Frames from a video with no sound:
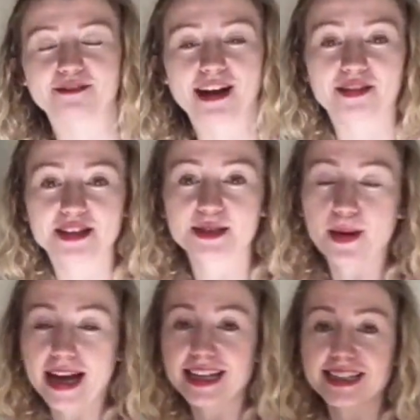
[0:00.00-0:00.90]
around the
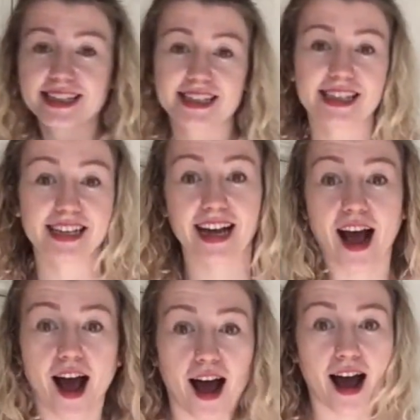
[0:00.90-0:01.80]

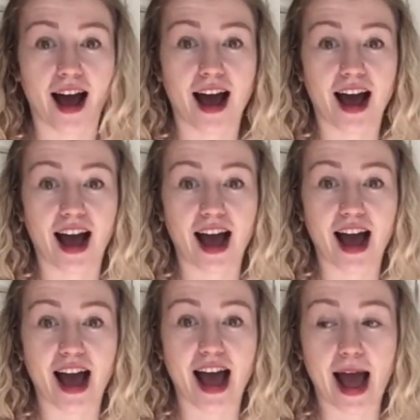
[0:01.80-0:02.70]
space.
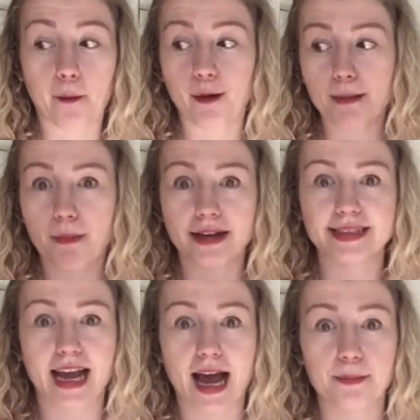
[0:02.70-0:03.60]
And when my
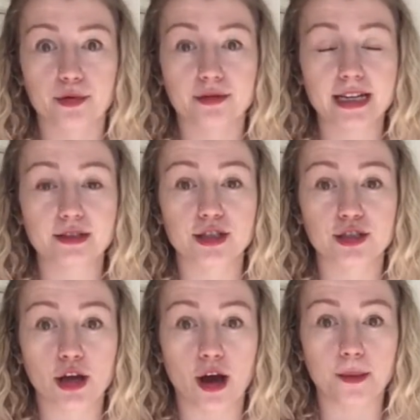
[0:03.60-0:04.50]
tambourine
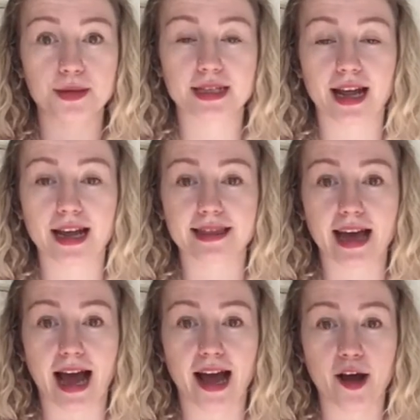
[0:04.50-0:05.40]
stops like
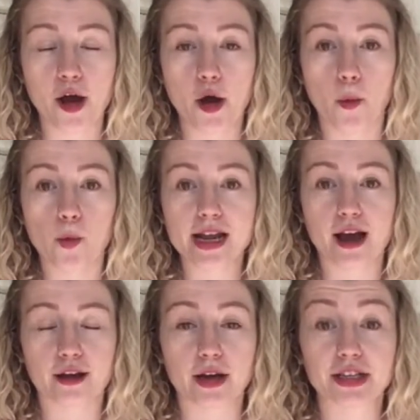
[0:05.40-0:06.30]
that, we
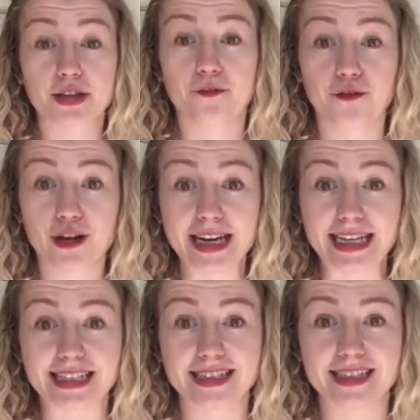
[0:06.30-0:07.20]
are going to
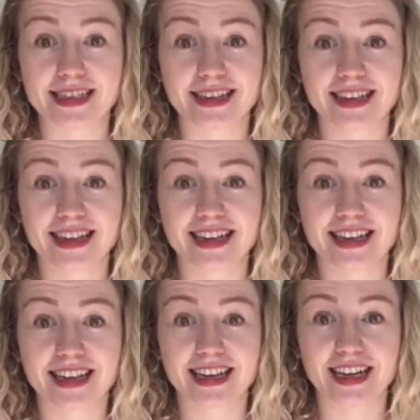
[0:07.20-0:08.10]
freeze.
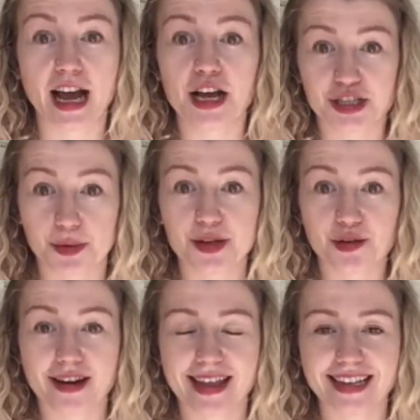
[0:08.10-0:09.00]
Shall we
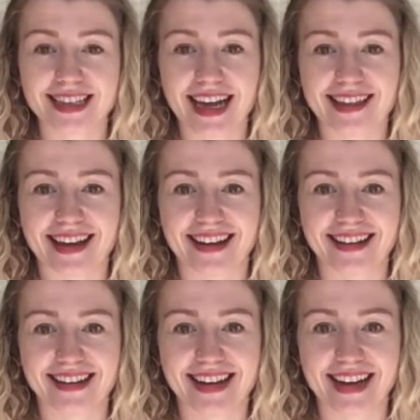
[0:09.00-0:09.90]
try that together?
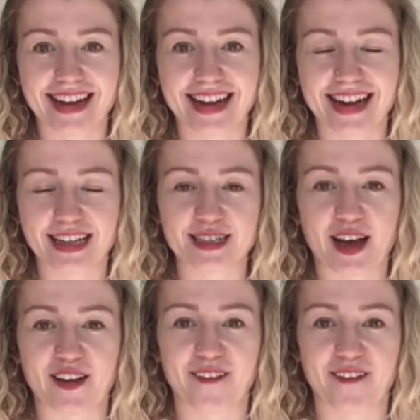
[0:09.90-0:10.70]
Let's go.